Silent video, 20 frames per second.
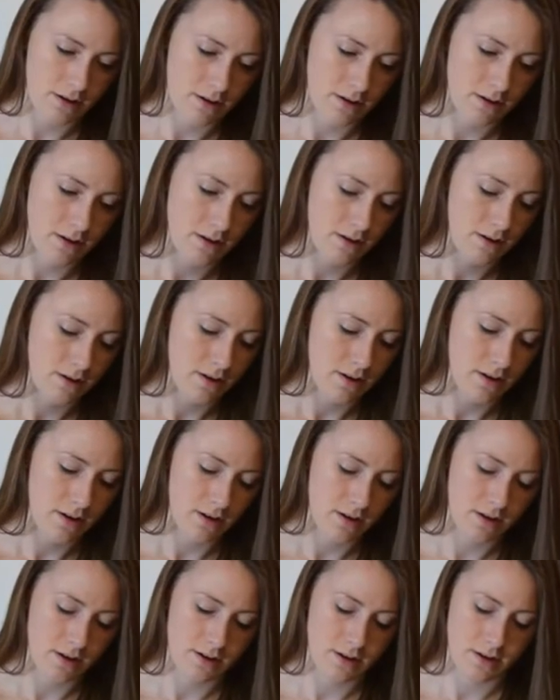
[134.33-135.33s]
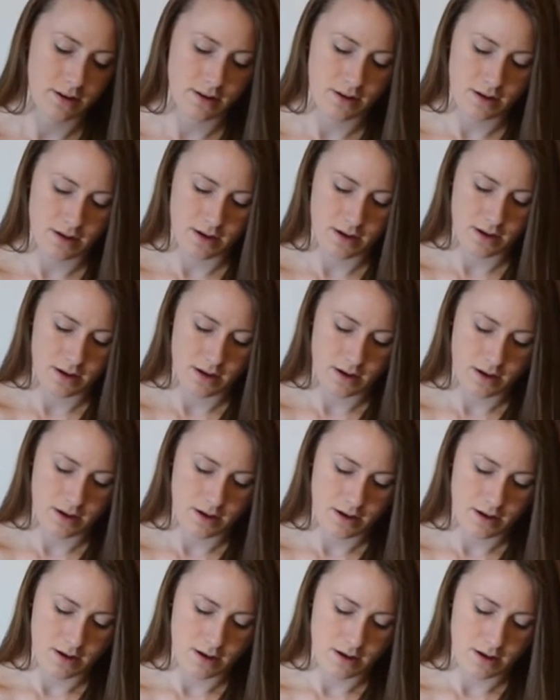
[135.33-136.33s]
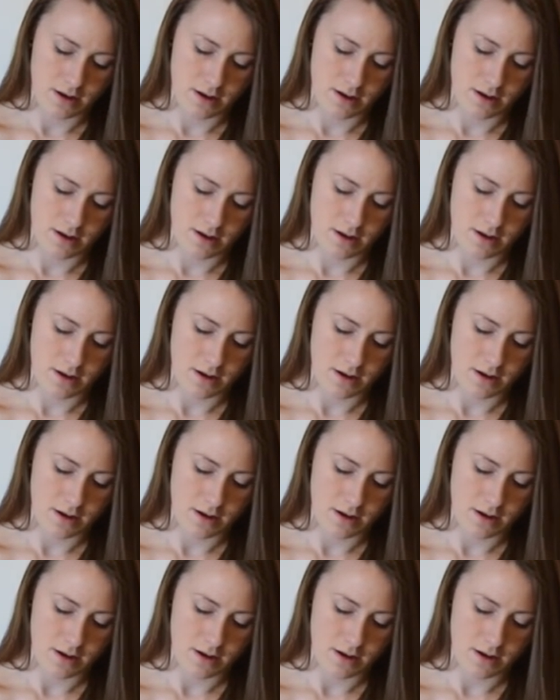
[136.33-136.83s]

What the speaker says: [no speech]